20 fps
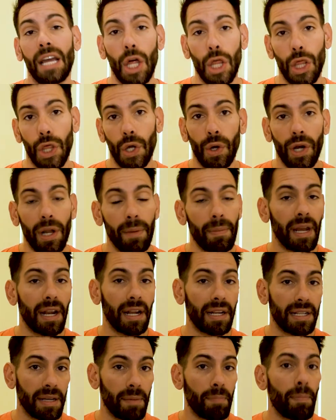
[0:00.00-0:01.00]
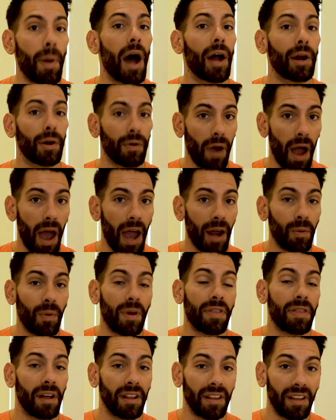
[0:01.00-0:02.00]
a 30-minute Tabata ride
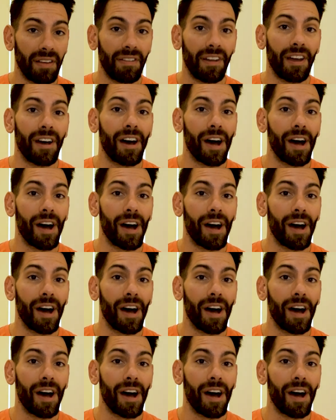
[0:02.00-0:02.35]
with Olivia